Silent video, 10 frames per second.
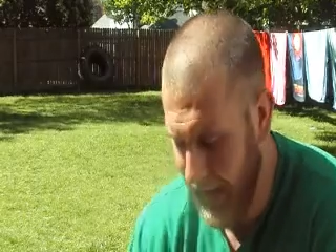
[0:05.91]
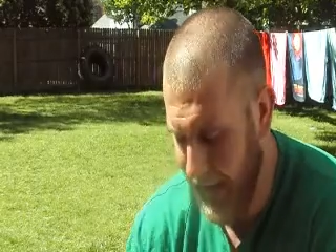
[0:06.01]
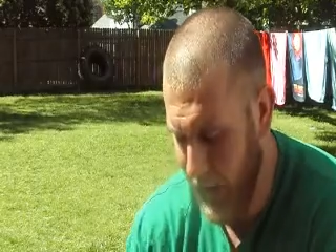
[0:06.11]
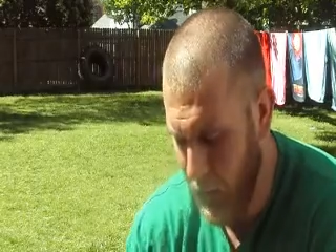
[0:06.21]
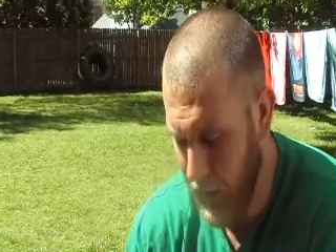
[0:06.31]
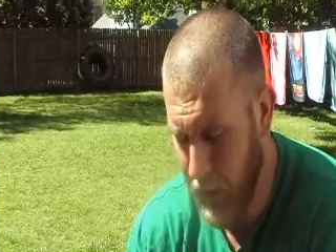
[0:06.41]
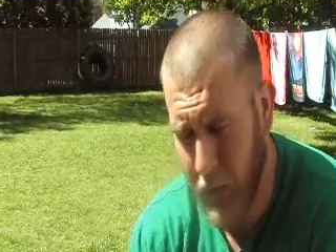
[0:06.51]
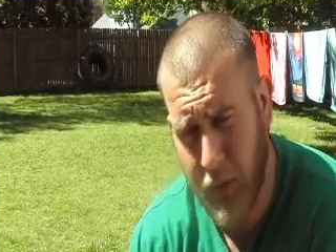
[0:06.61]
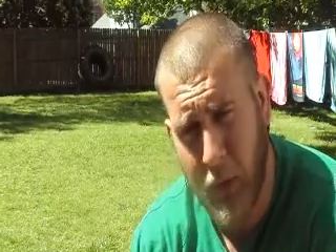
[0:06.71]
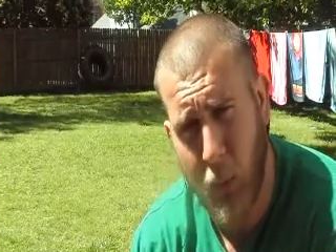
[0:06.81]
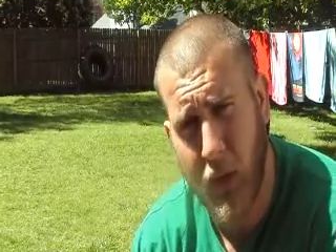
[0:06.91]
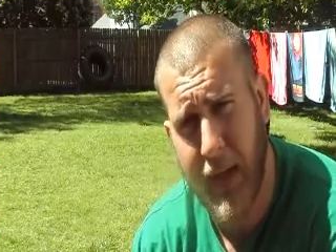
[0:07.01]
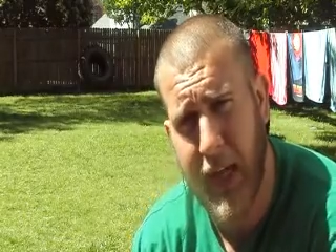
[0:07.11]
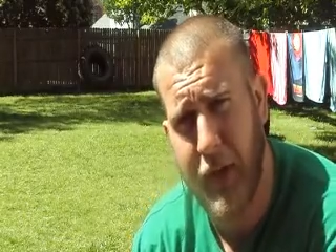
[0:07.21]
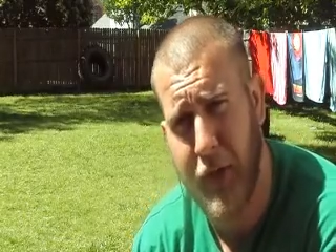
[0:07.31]
and we're doing a
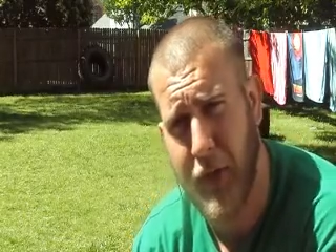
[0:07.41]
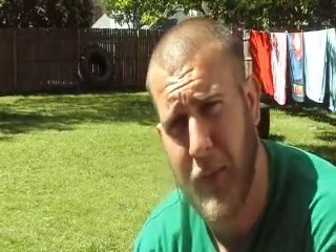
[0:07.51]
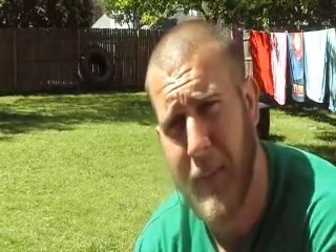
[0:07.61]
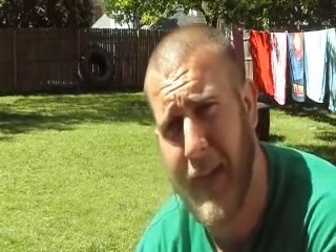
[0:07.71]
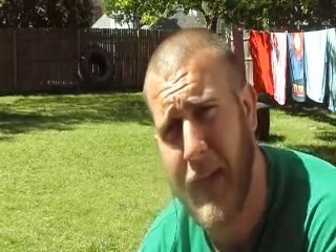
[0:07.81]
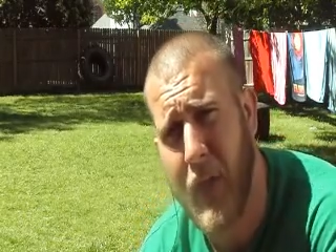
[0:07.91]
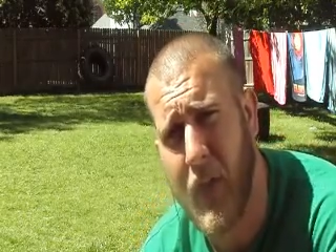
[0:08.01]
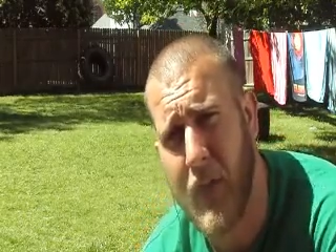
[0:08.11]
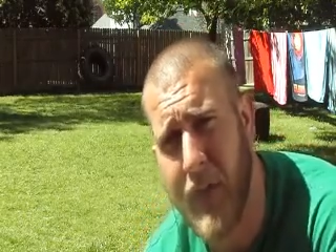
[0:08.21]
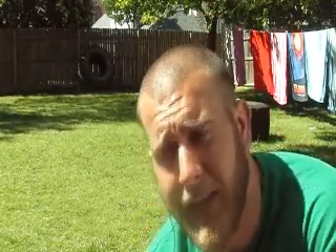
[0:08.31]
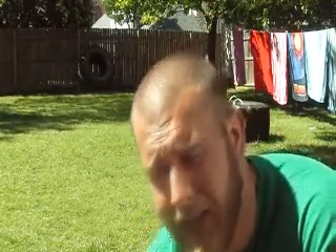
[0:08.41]
workout here in the backyard.